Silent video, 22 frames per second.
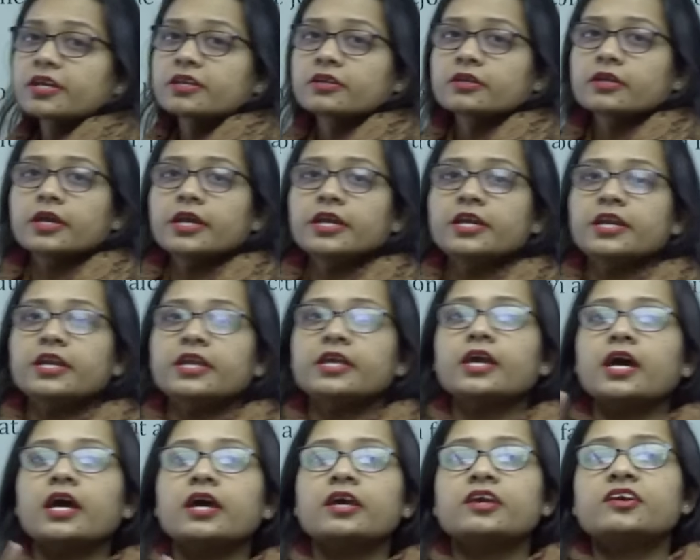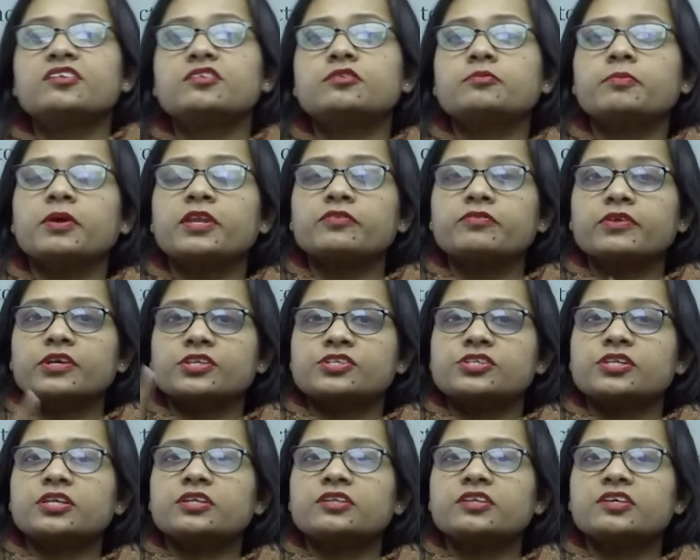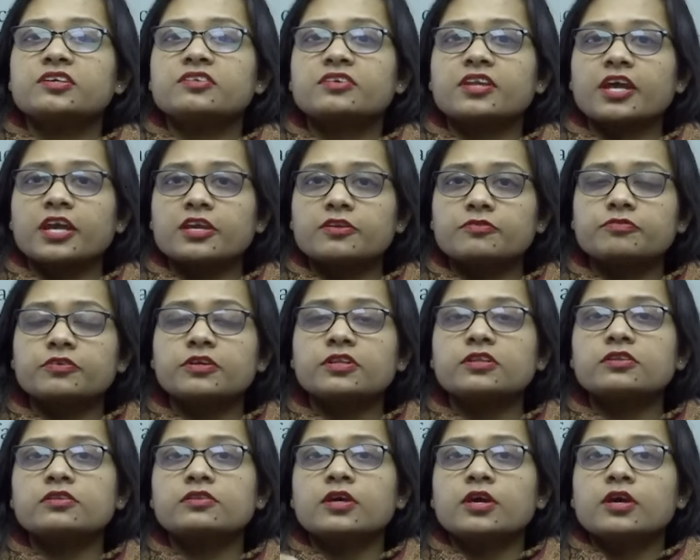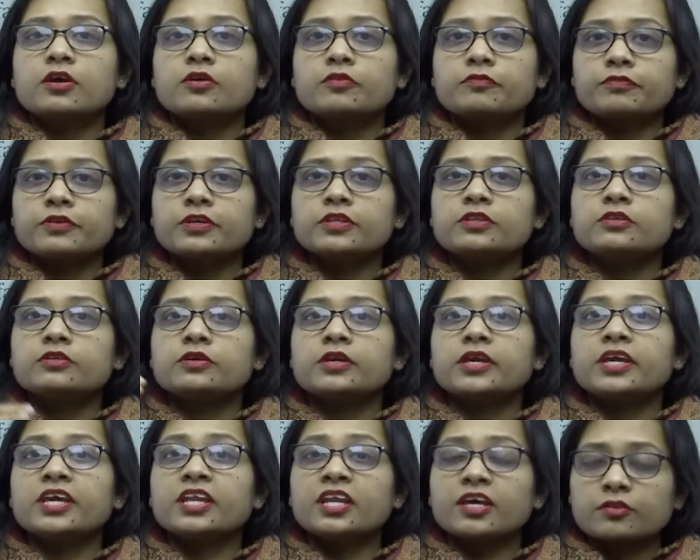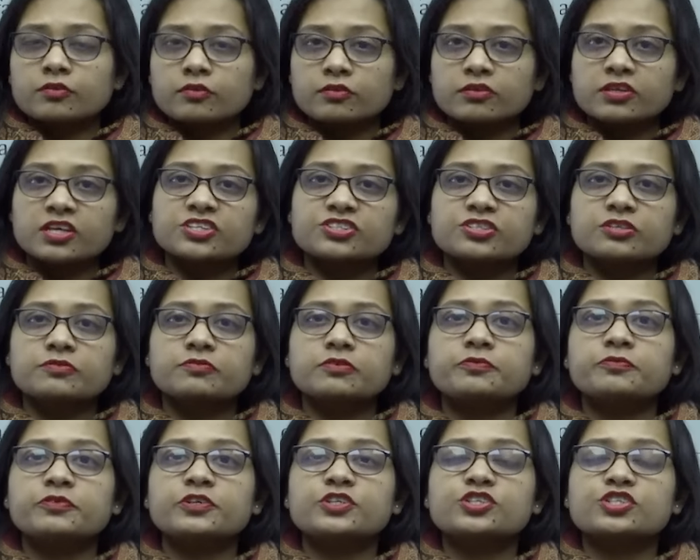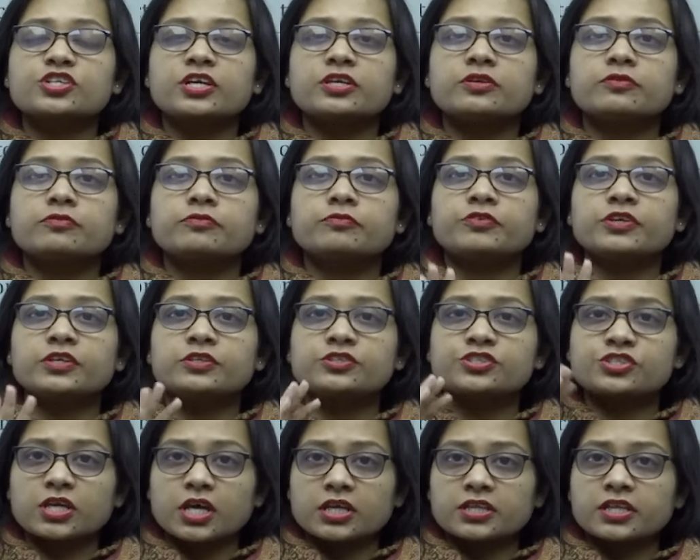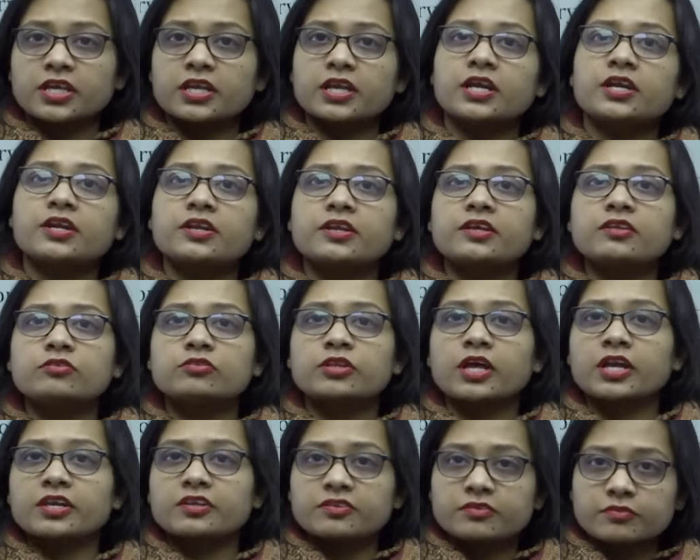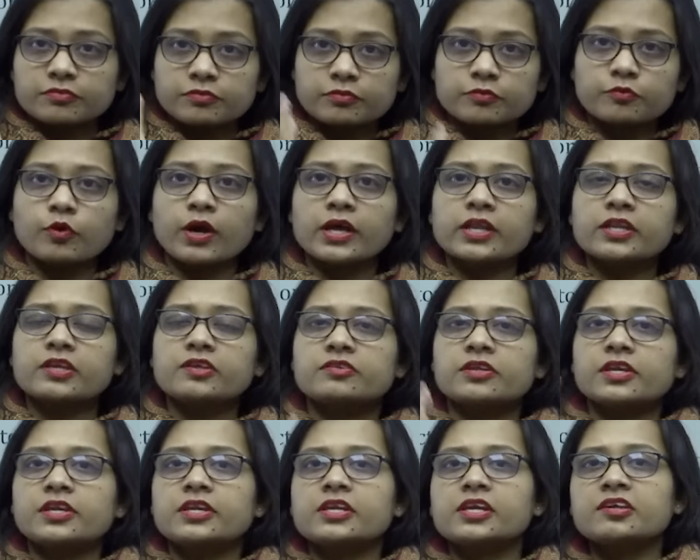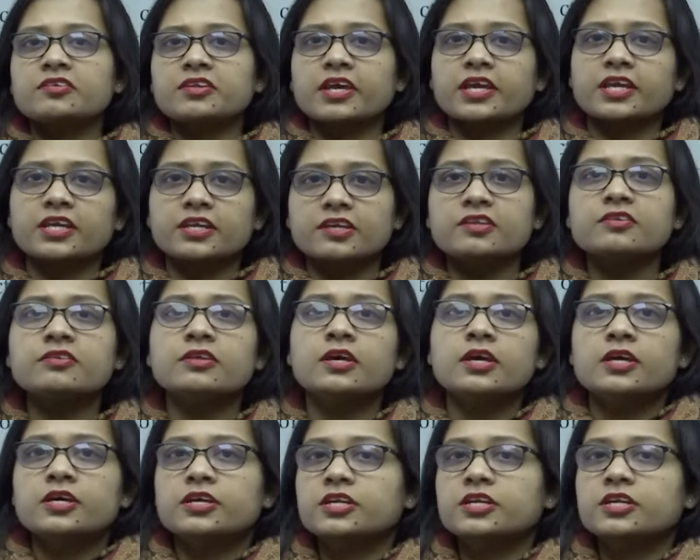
that India is manufacturing these rifles with in association with which which other country so that is one is India second is